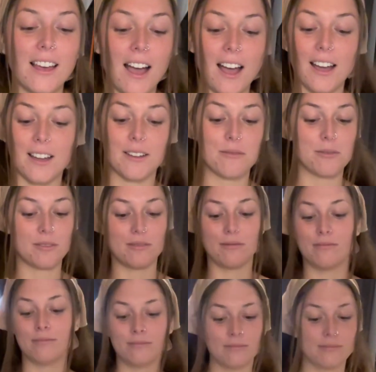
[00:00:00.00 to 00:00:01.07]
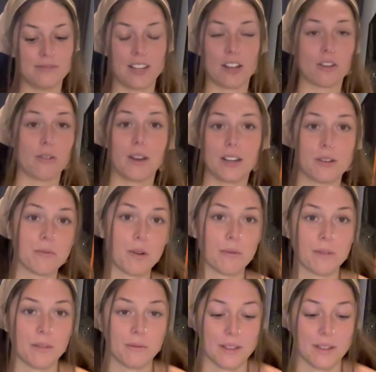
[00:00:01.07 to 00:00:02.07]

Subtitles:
I will not go anywhere